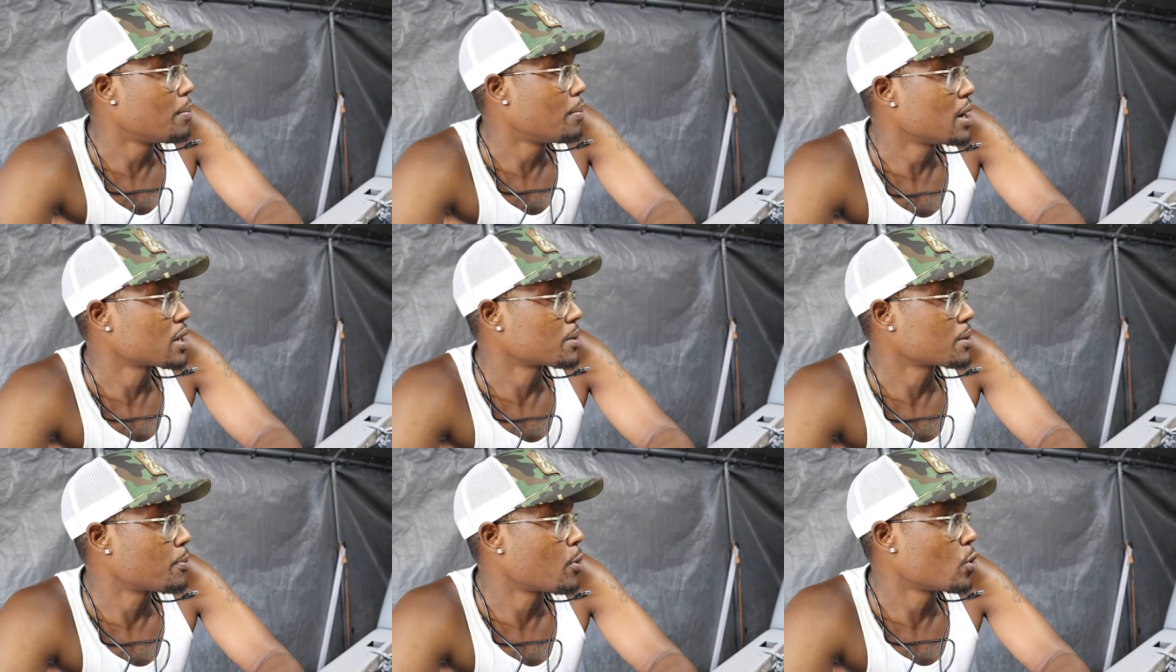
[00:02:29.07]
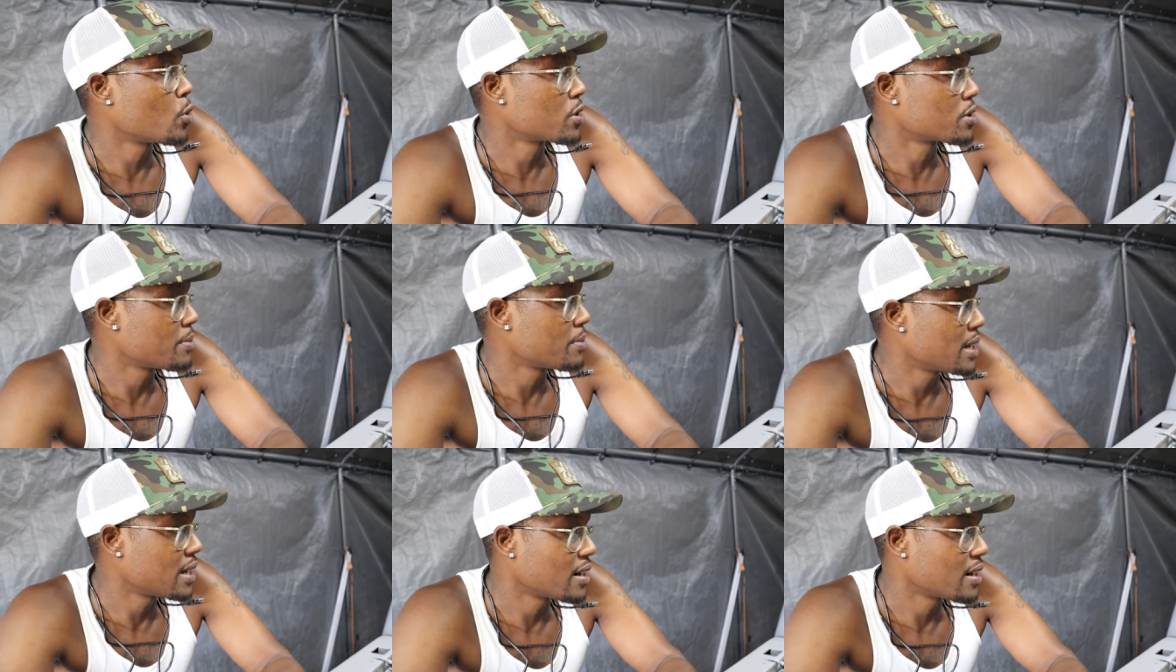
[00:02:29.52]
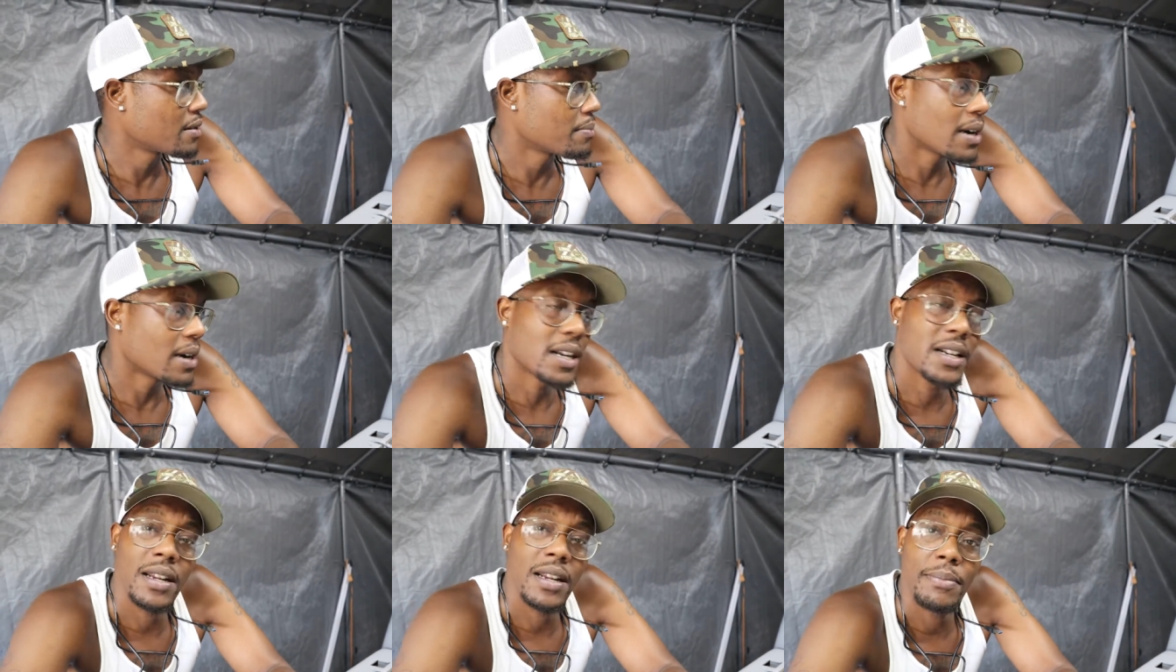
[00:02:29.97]
all my supporters, man.
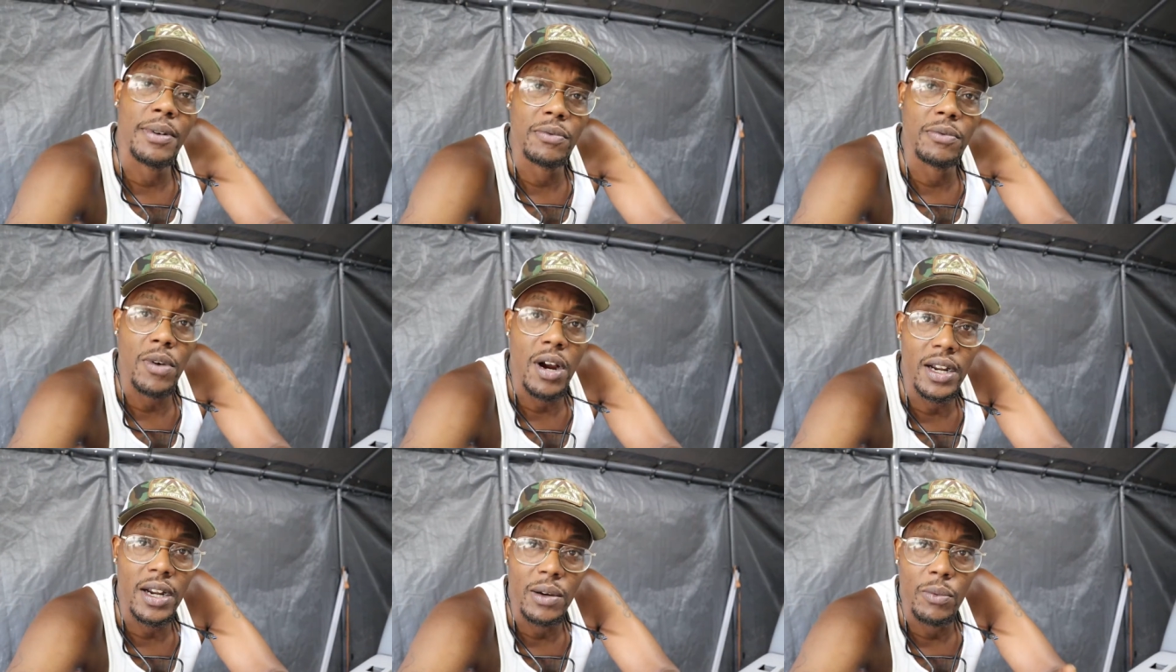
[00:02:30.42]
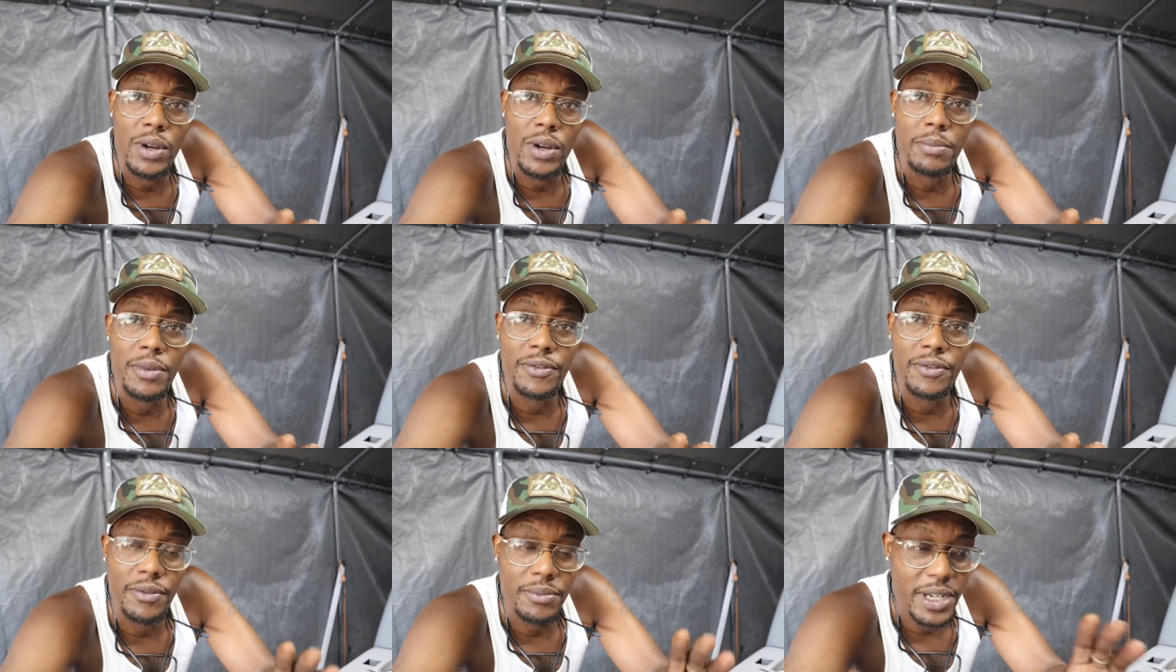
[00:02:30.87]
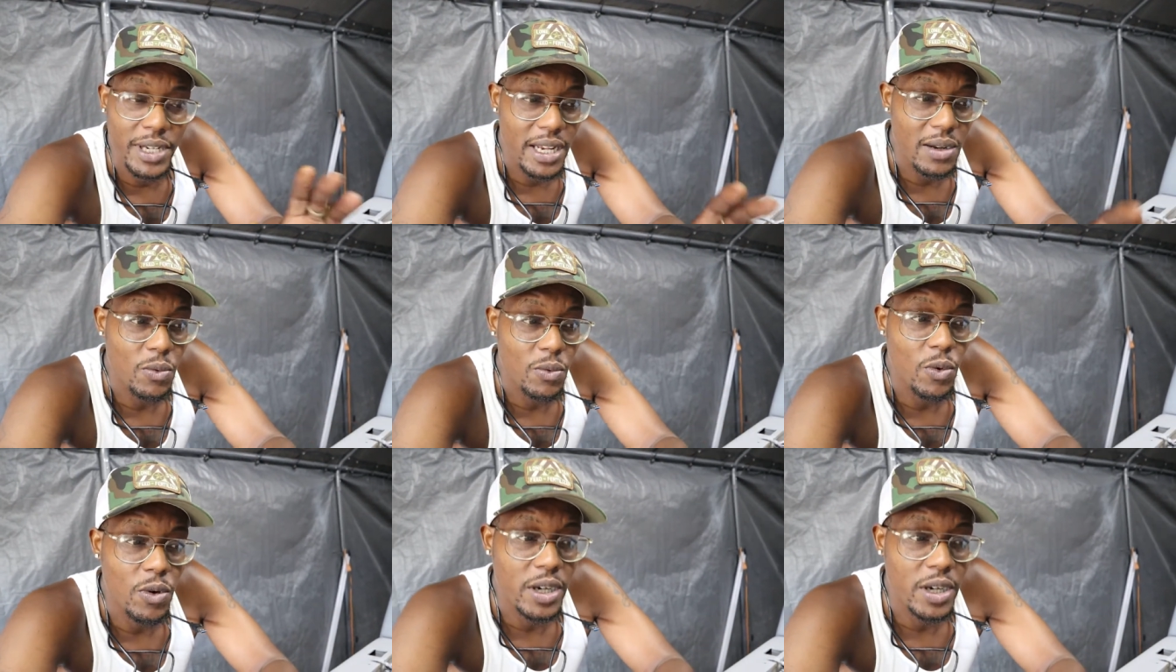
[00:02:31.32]
Everybody that been rocking with me from
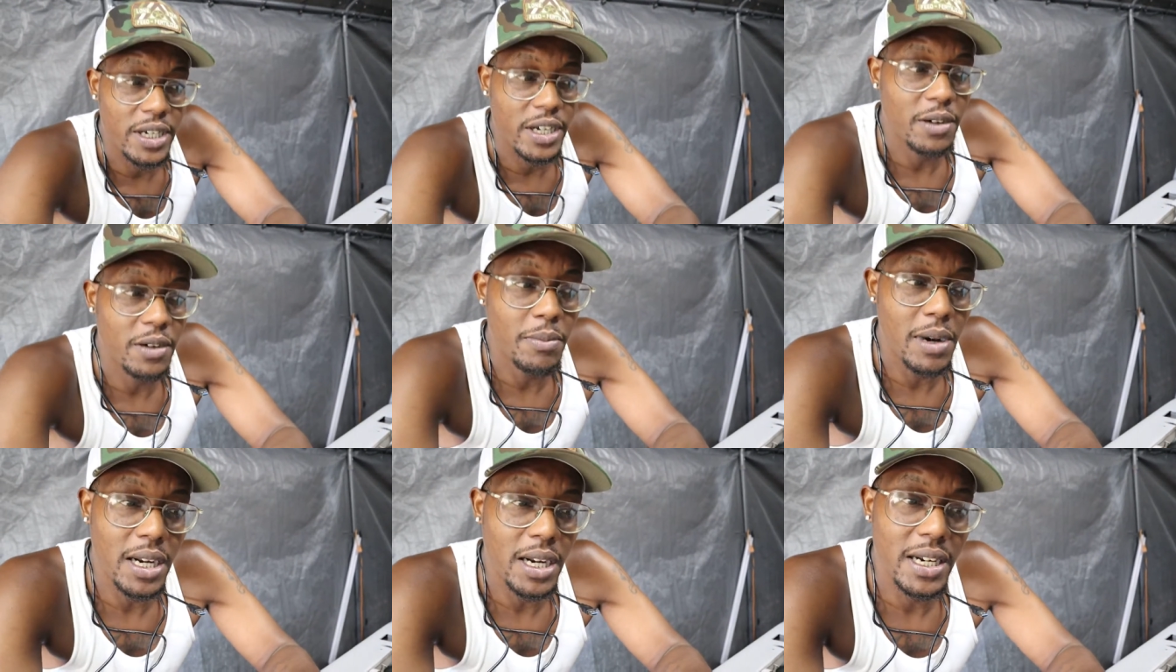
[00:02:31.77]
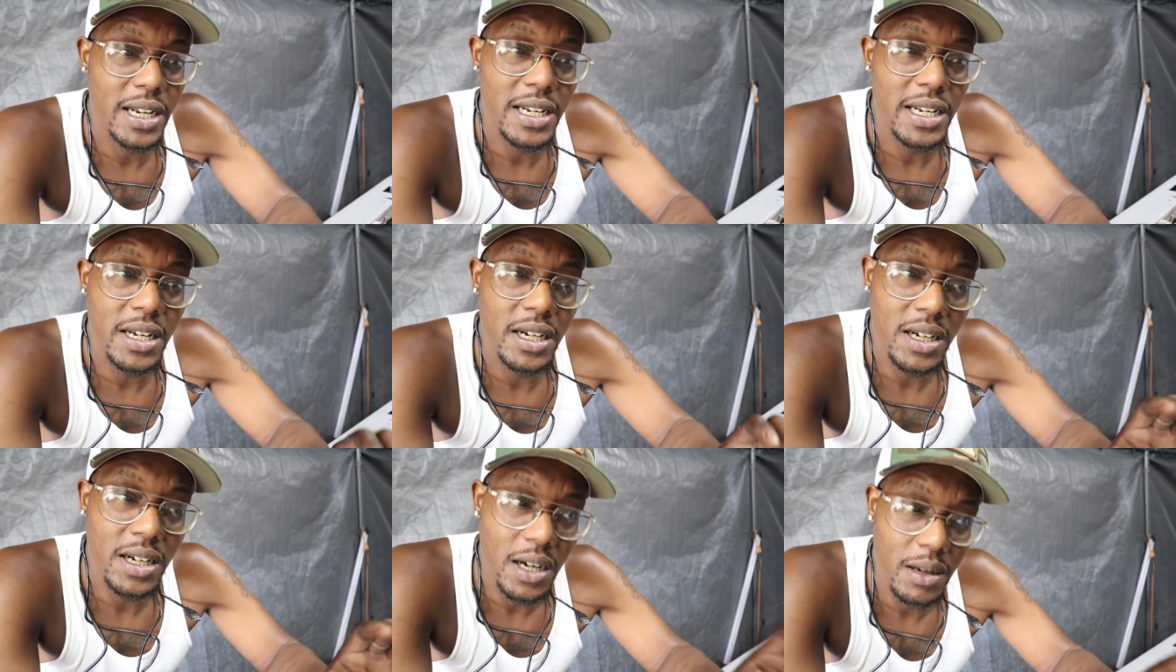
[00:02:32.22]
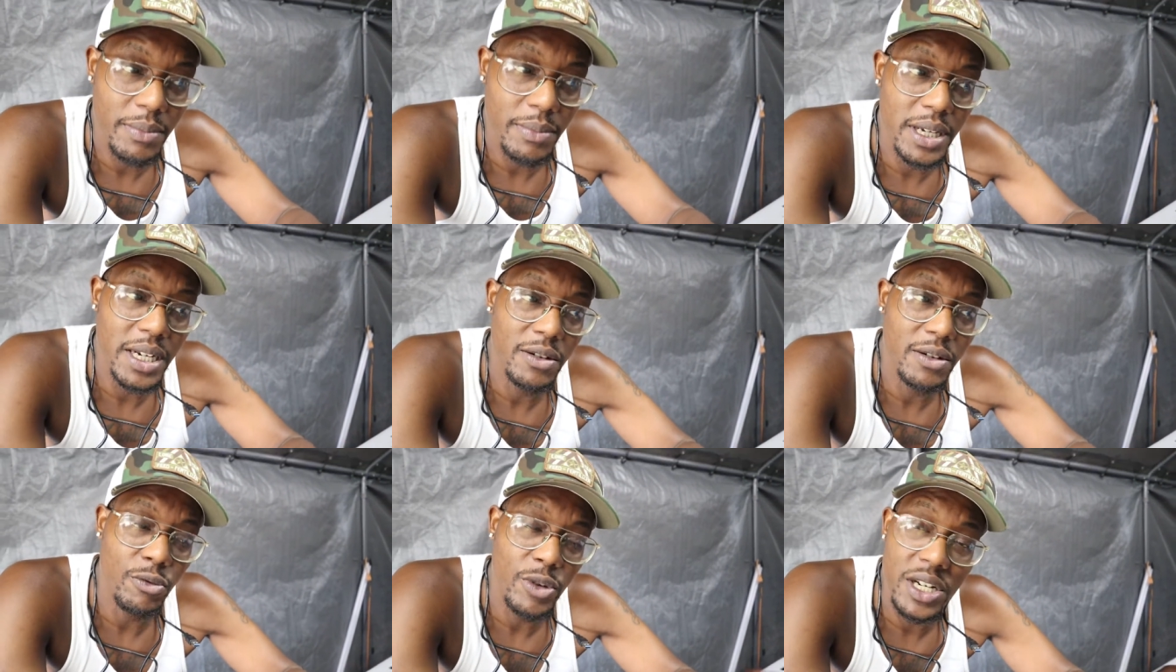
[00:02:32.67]
day one, everybody that done
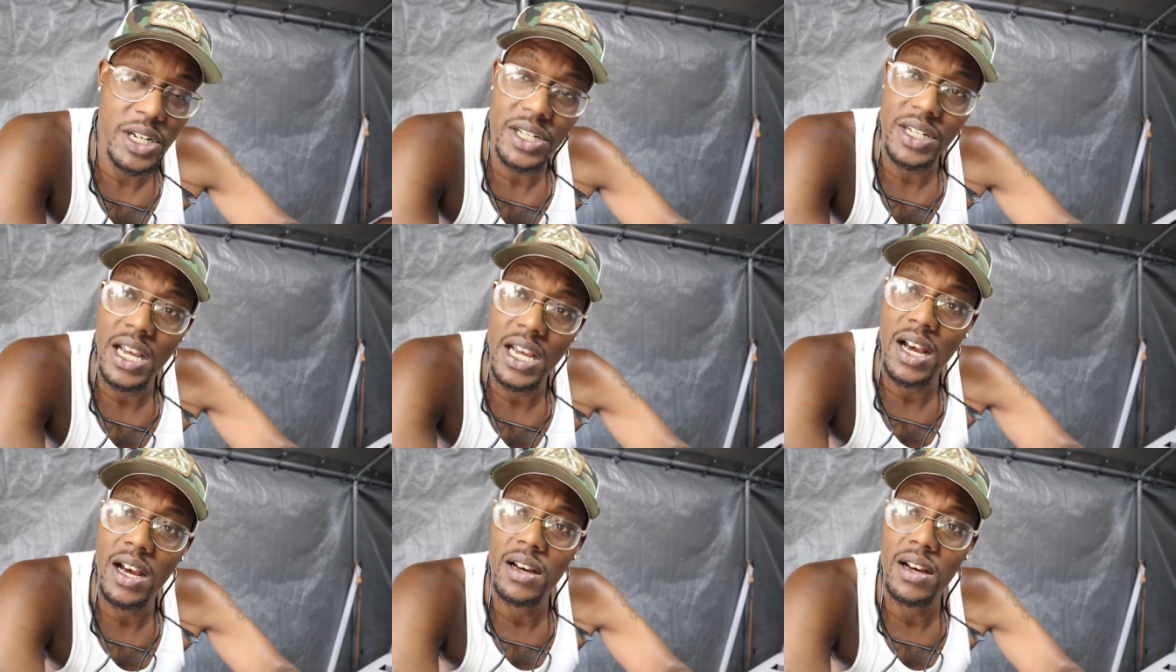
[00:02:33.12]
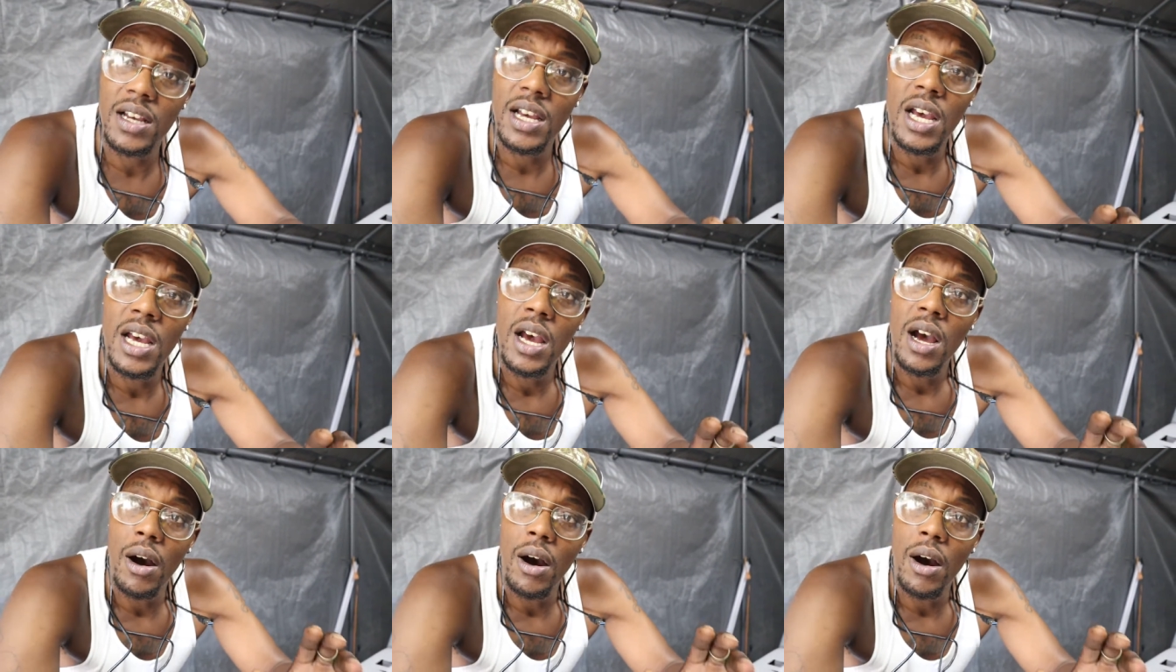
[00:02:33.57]
commented, reached out